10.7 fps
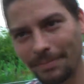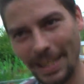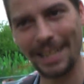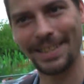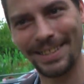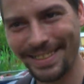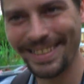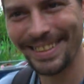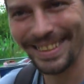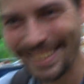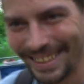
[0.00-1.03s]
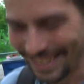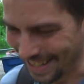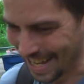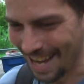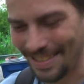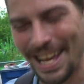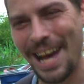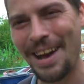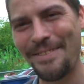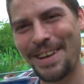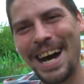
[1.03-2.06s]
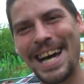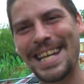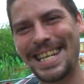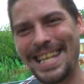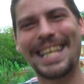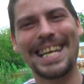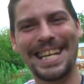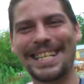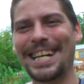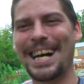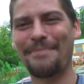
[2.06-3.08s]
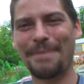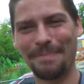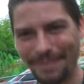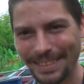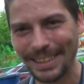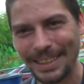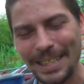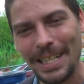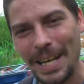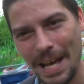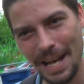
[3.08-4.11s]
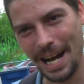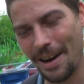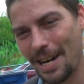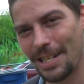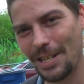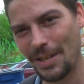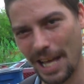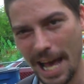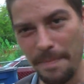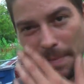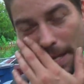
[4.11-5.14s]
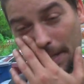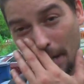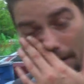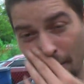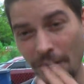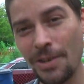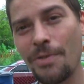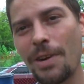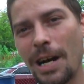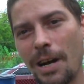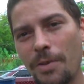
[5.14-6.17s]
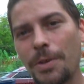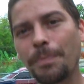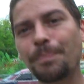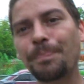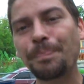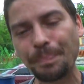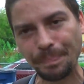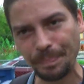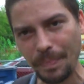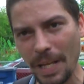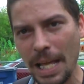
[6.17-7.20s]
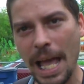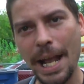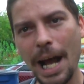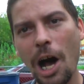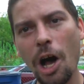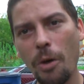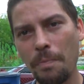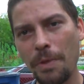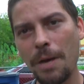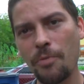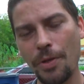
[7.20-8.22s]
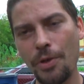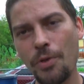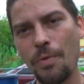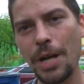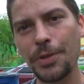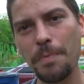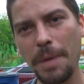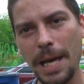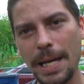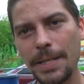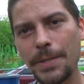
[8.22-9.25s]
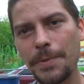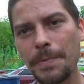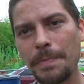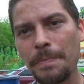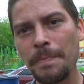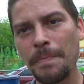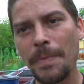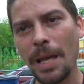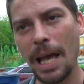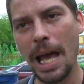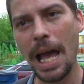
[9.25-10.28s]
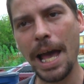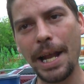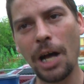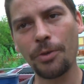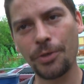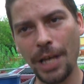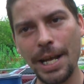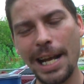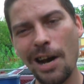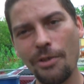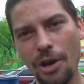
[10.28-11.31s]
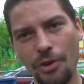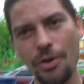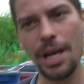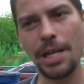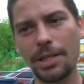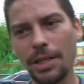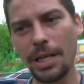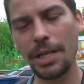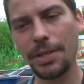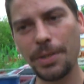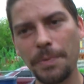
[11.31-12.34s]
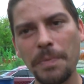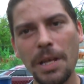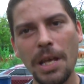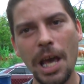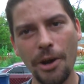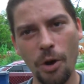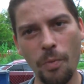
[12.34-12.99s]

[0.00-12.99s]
Yes. You have to have an ID to get a job. And how I do that is I turn around and I'll help them with their resumes, and I'll send it out on Craigslist, and